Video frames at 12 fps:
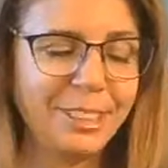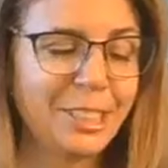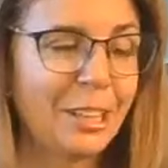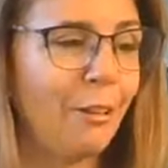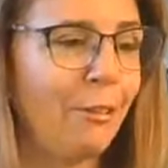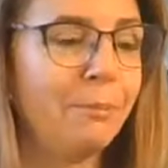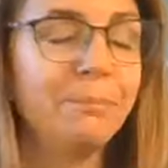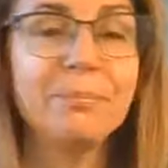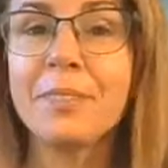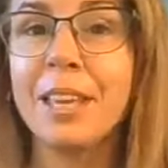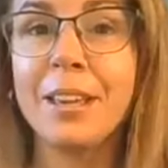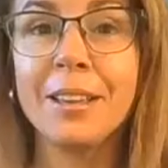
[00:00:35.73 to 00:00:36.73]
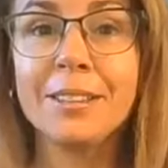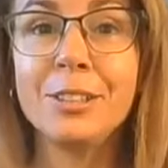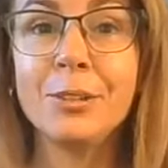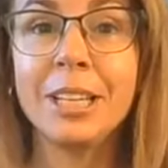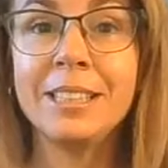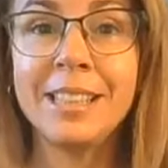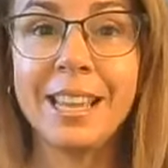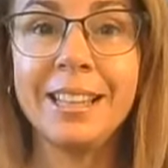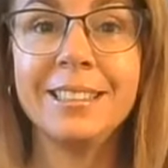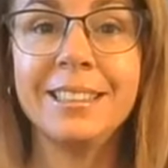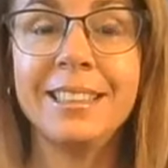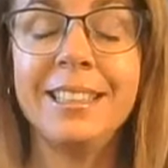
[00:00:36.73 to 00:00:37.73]
So, doing a
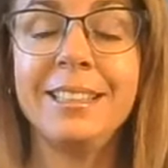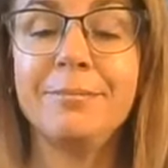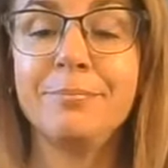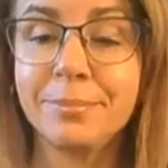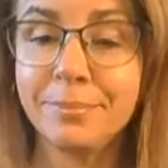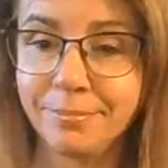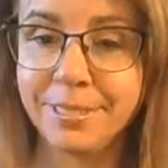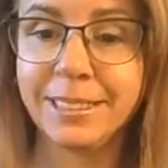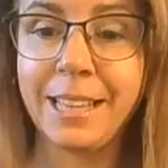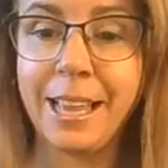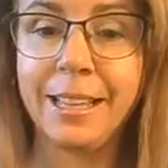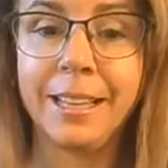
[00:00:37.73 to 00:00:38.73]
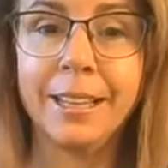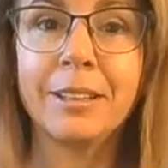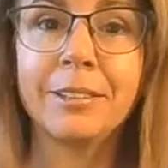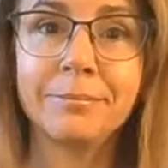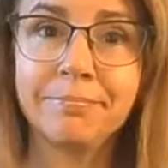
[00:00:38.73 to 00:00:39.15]
daily psychic